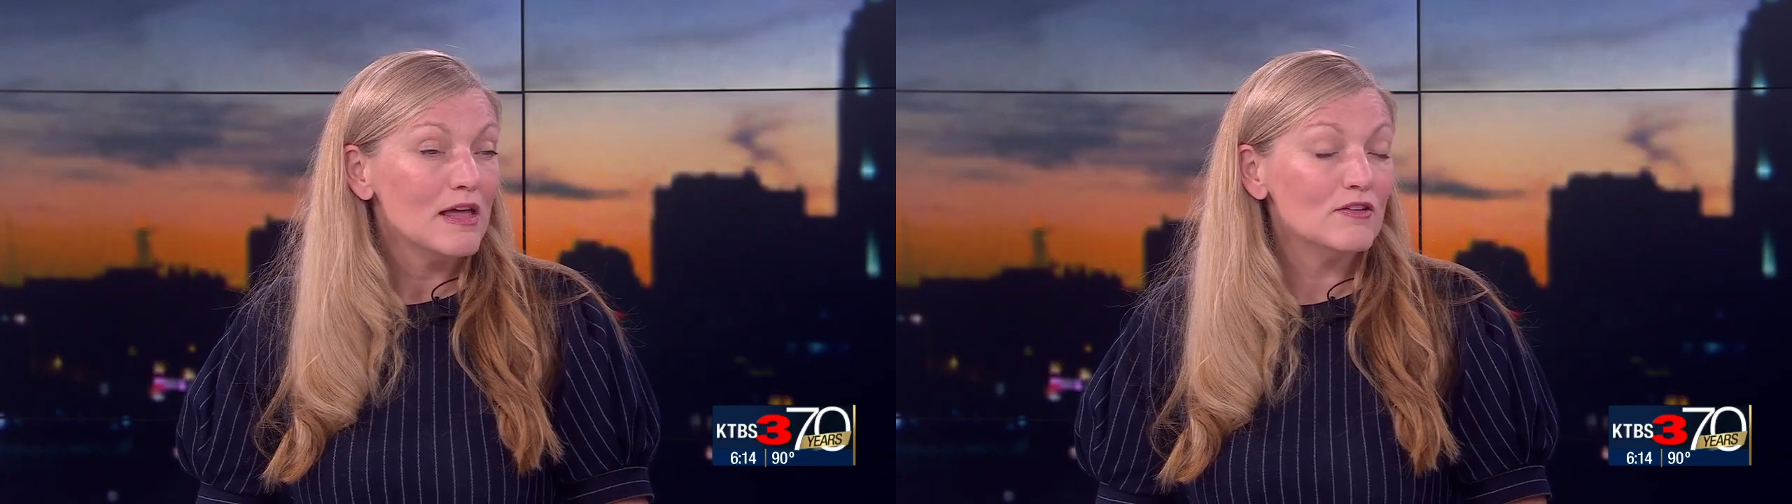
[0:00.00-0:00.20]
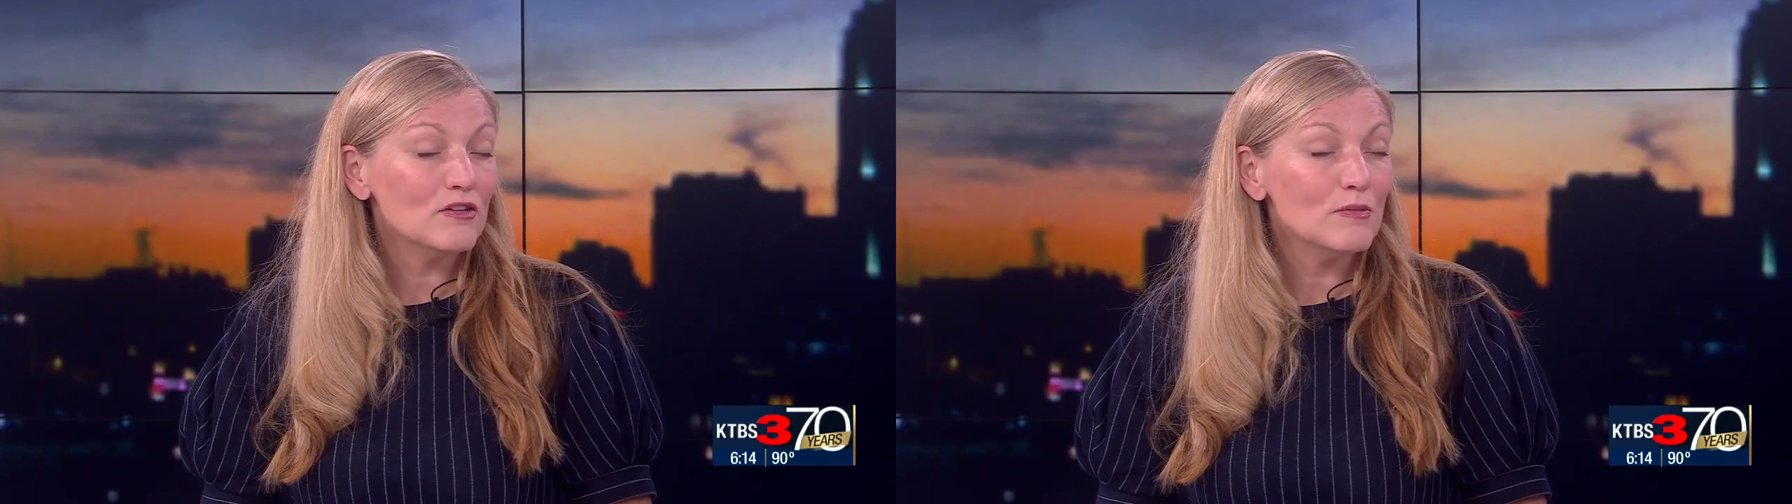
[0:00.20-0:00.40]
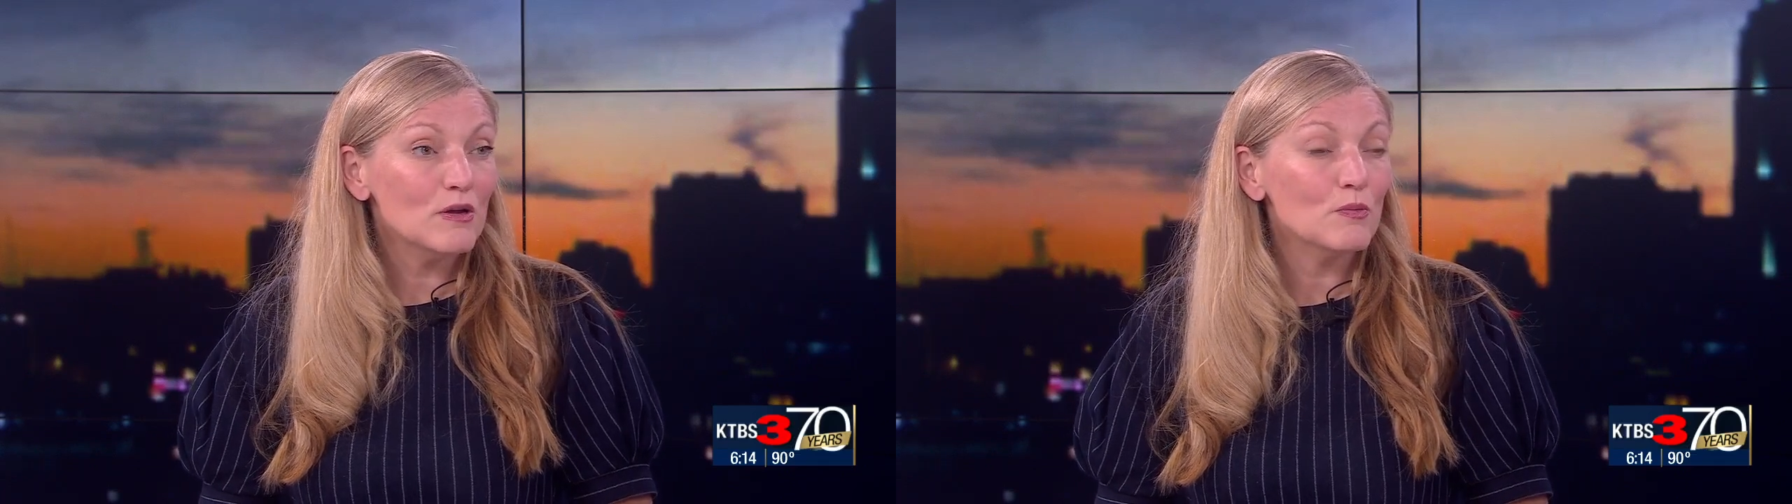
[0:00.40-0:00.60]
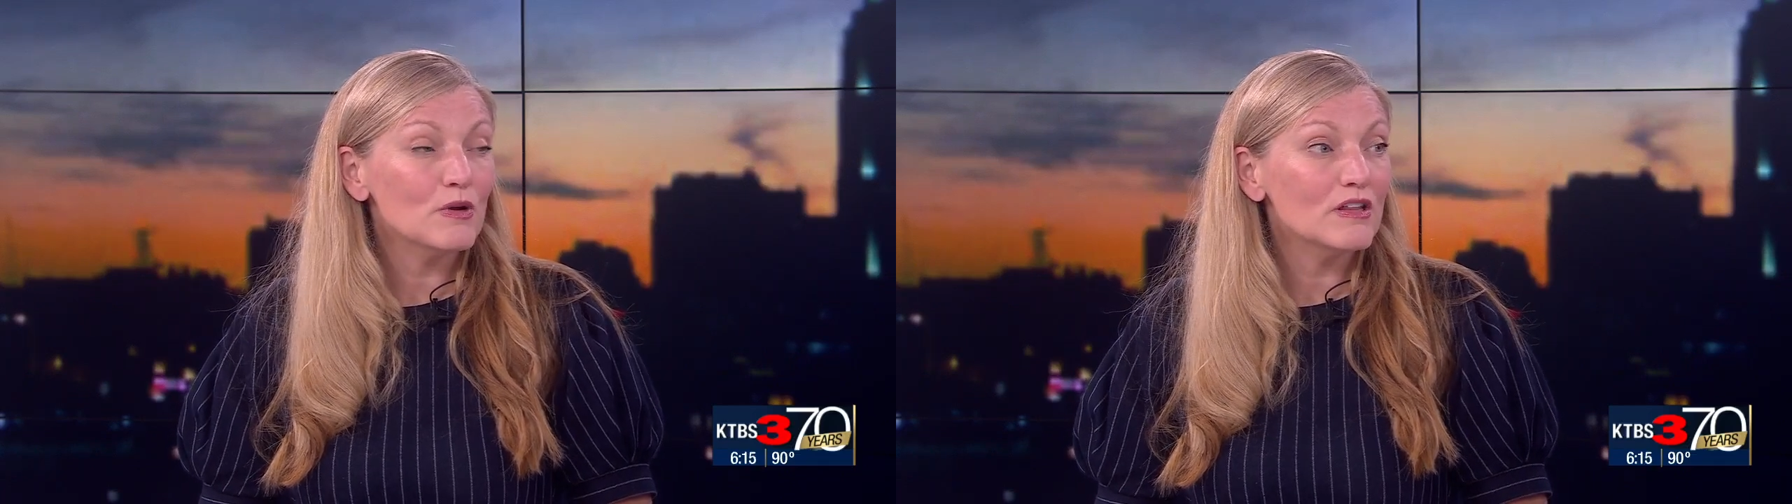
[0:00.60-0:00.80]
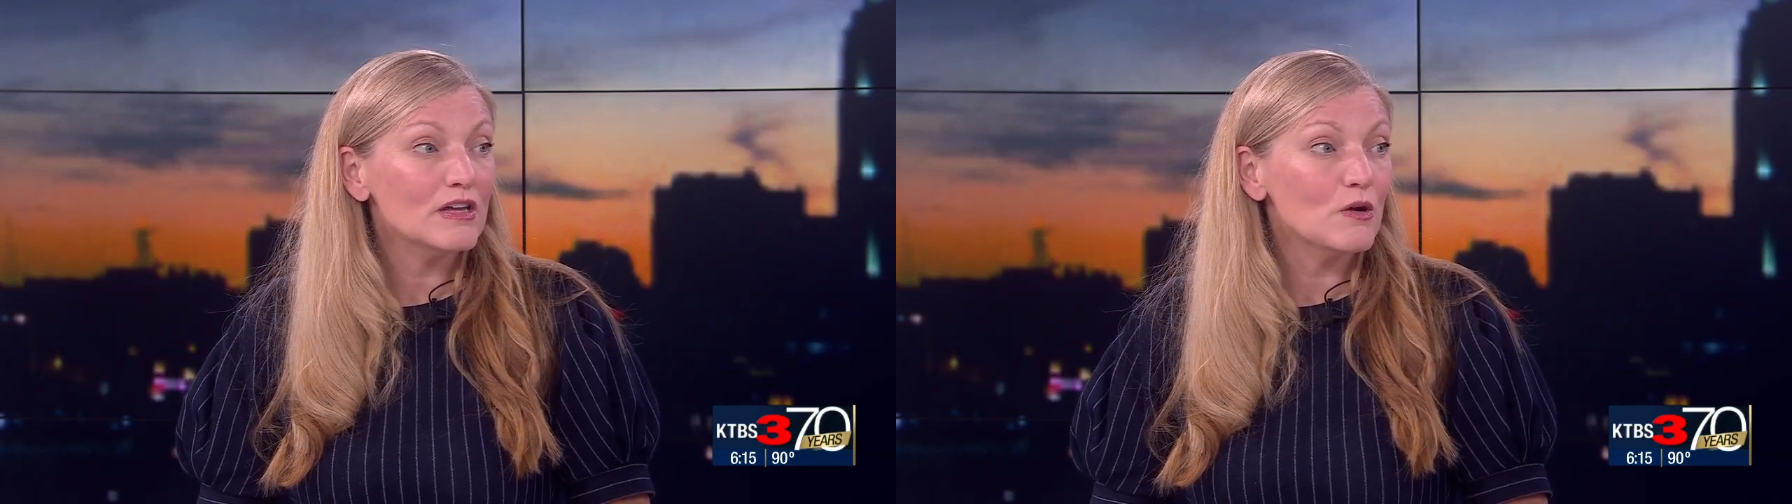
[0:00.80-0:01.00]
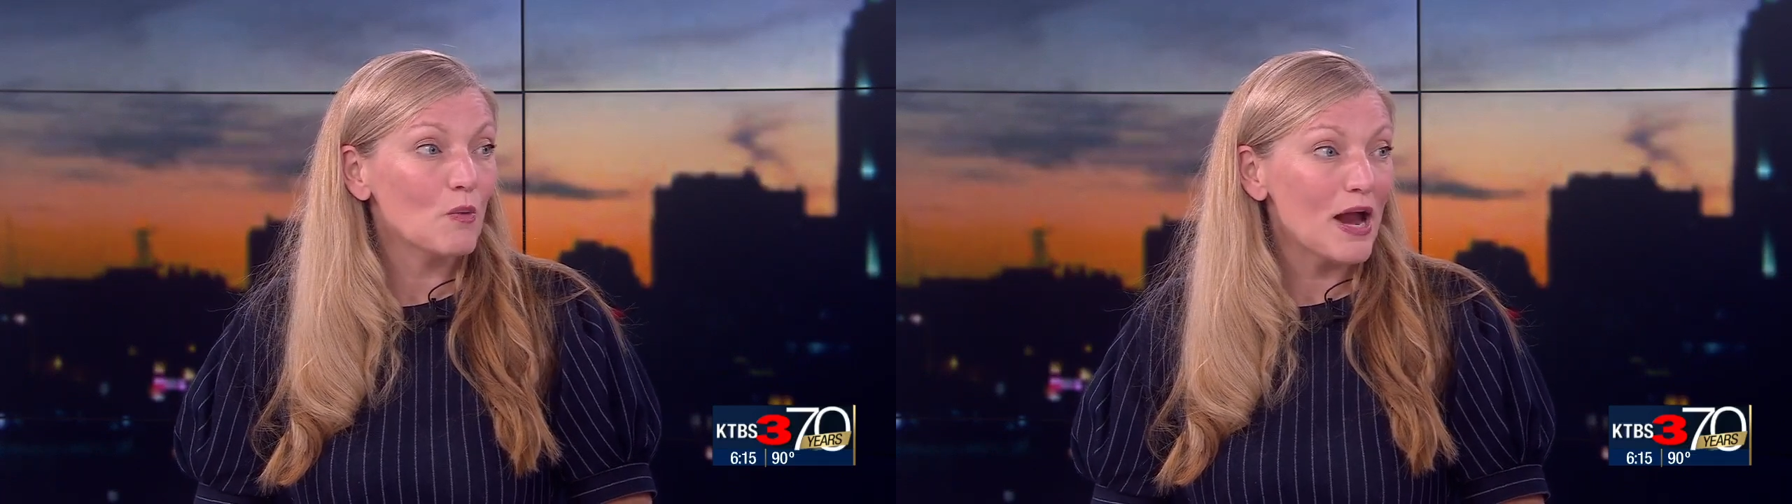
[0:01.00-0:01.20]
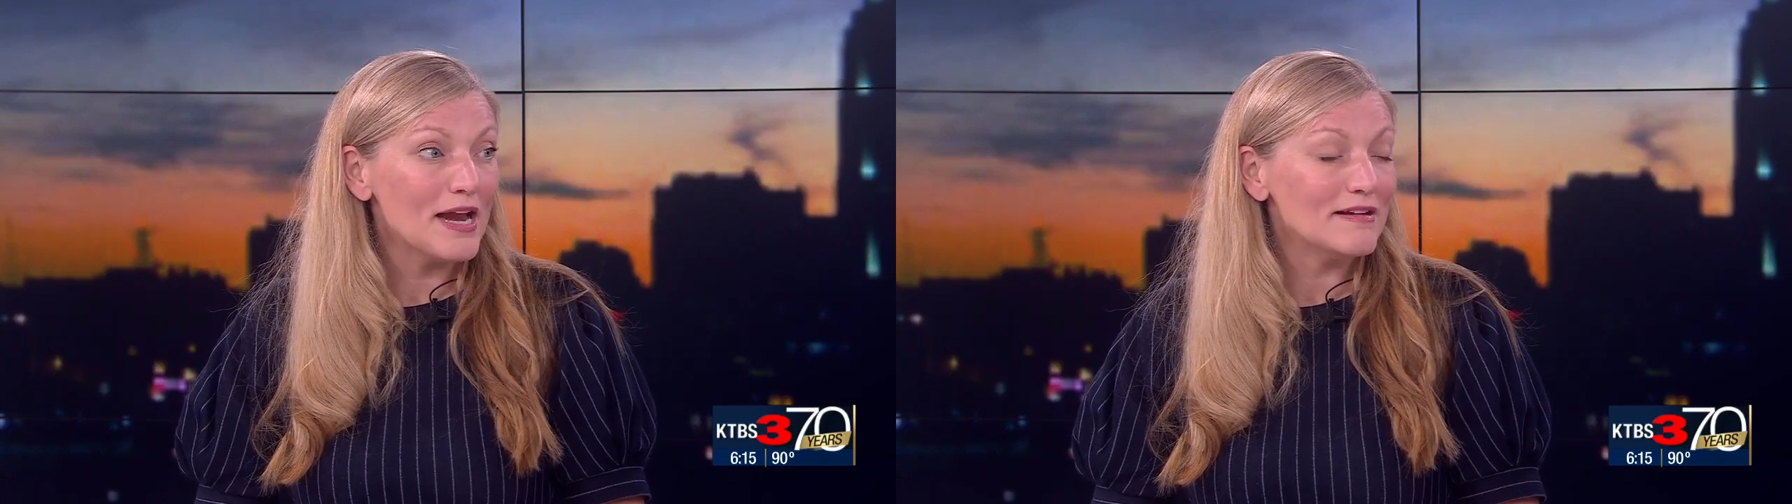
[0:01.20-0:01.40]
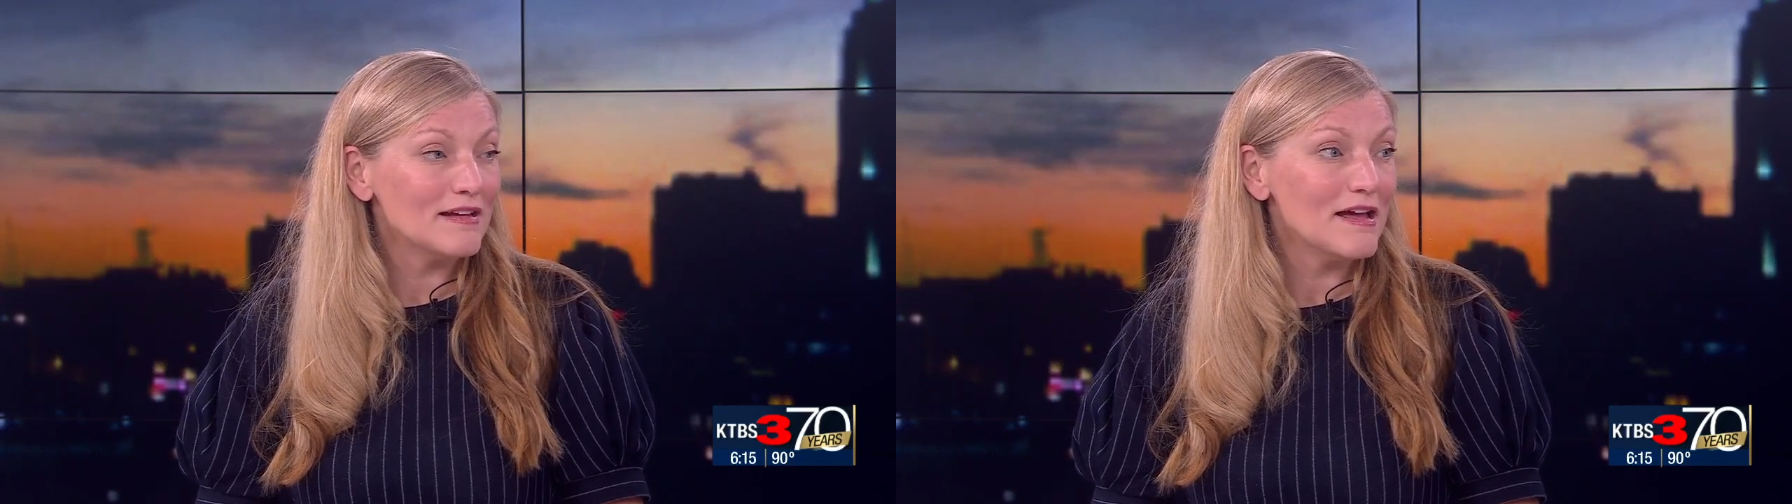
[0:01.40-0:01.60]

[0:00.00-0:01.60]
This could be a really great